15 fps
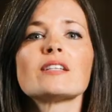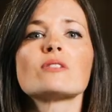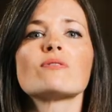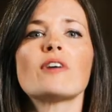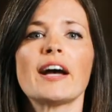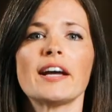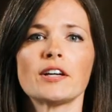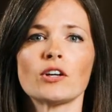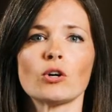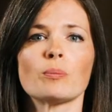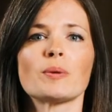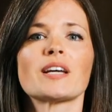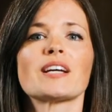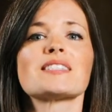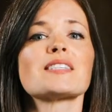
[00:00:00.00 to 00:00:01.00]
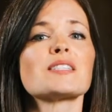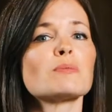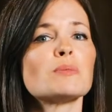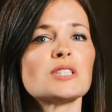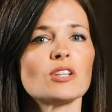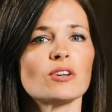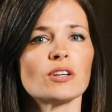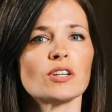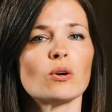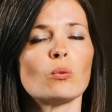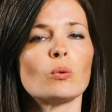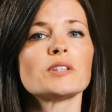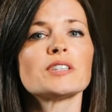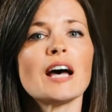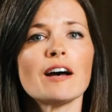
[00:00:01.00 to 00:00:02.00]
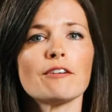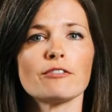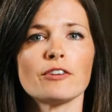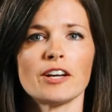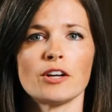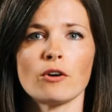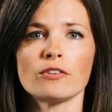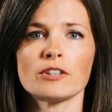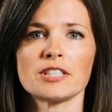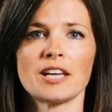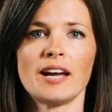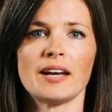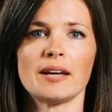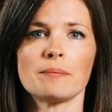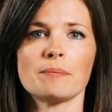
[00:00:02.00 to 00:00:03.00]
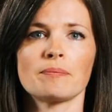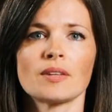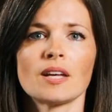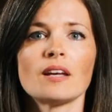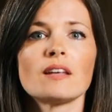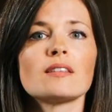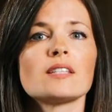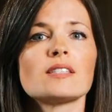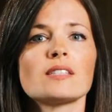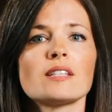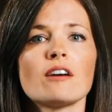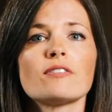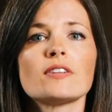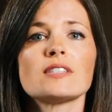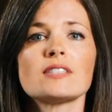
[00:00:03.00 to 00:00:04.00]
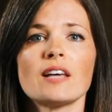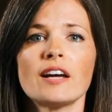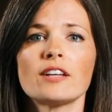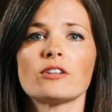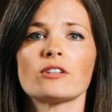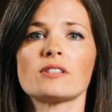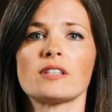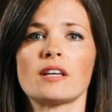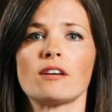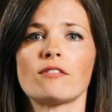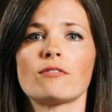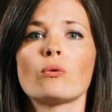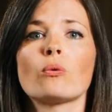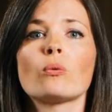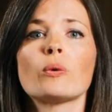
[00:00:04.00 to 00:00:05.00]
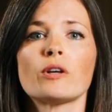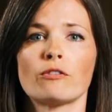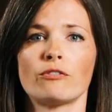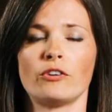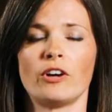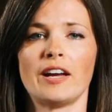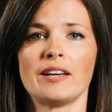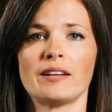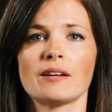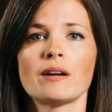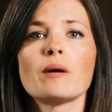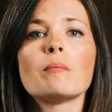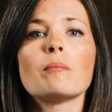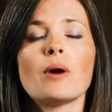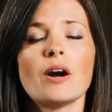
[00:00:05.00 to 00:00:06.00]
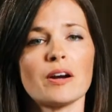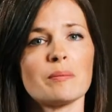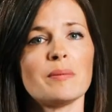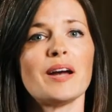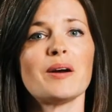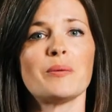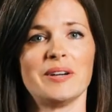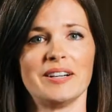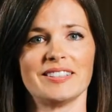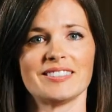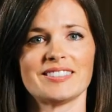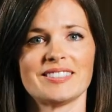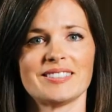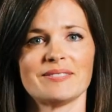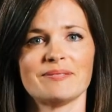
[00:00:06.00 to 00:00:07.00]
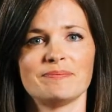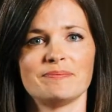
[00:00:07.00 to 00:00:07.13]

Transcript: is vital because this material will not fray over time. The stuff inside your safe will fray. Mark my words.